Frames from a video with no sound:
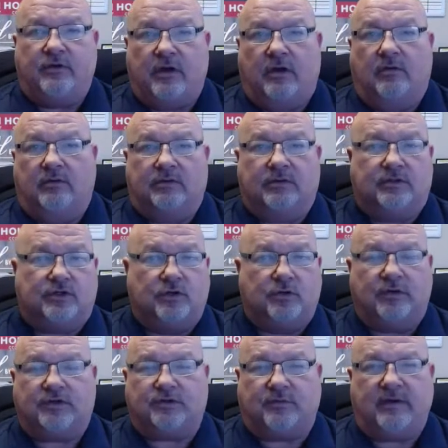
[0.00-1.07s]
you know,
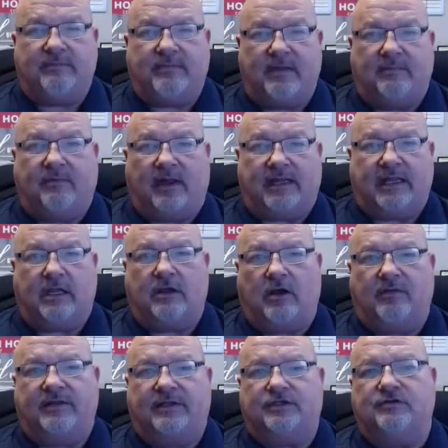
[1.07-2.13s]
2 or 3 people I can
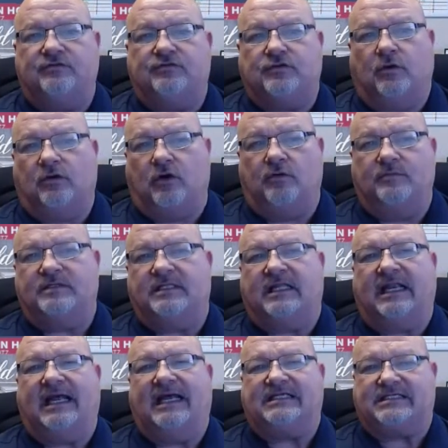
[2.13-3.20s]
call that you sold homes in
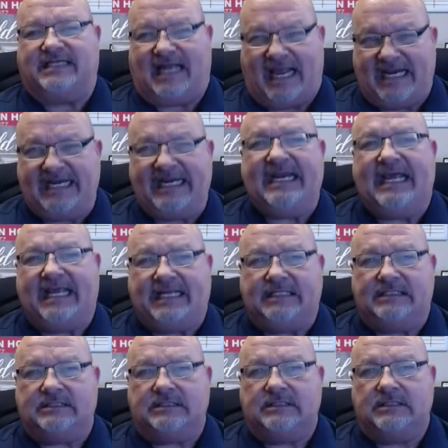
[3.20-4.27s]
the last 90
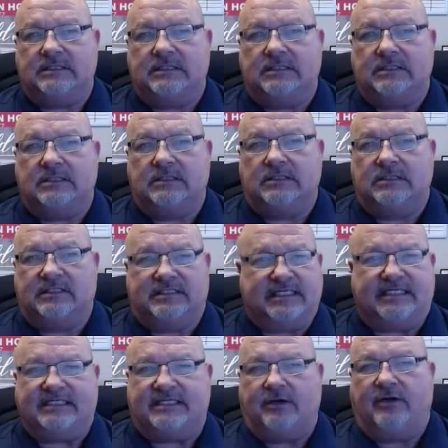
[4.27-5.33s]
days,
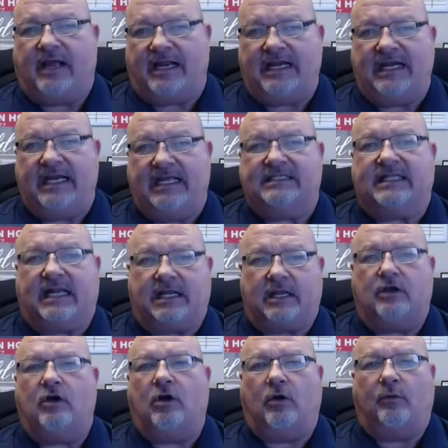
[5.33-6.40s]
60 or 90 days, that I
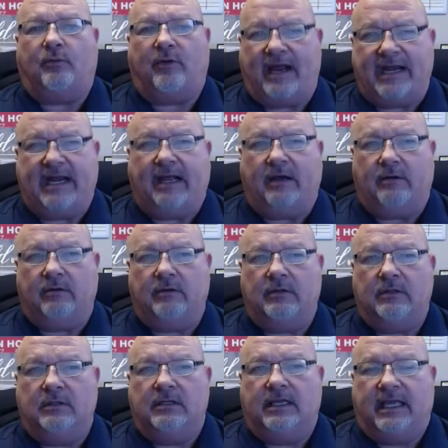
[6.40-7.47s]
can call right now
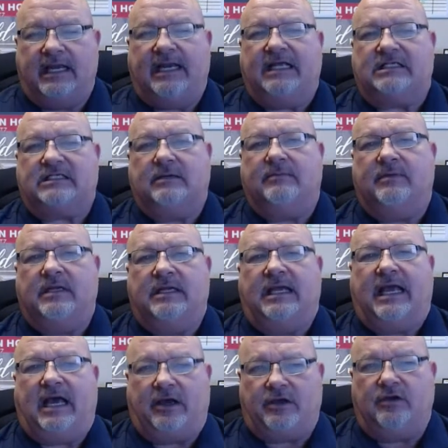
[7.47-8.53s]
and ask them
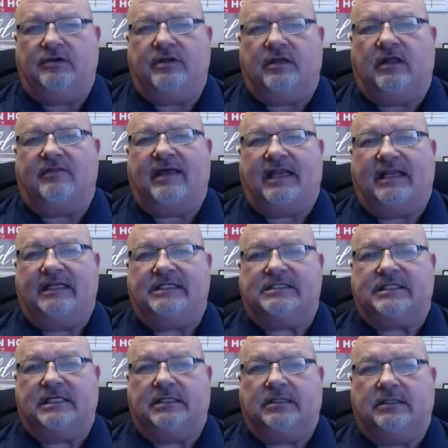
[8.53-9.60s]
how you did on that
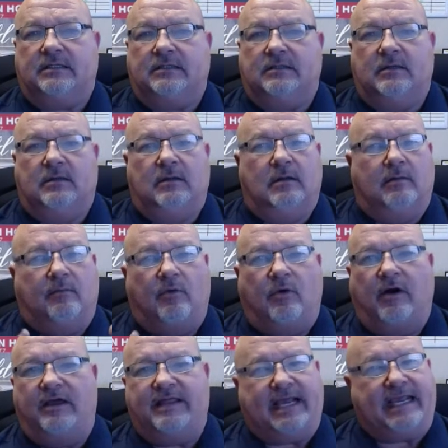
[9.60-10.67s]
listing?
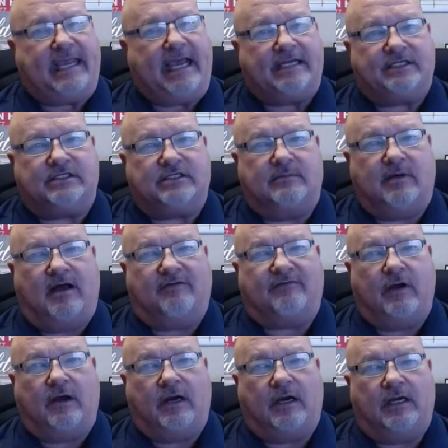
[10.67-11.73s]
Boy, that catches them
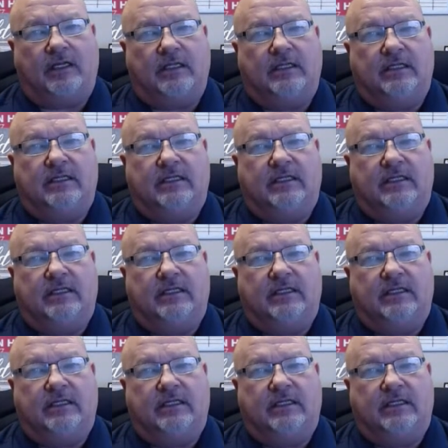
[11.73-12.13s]
off guard.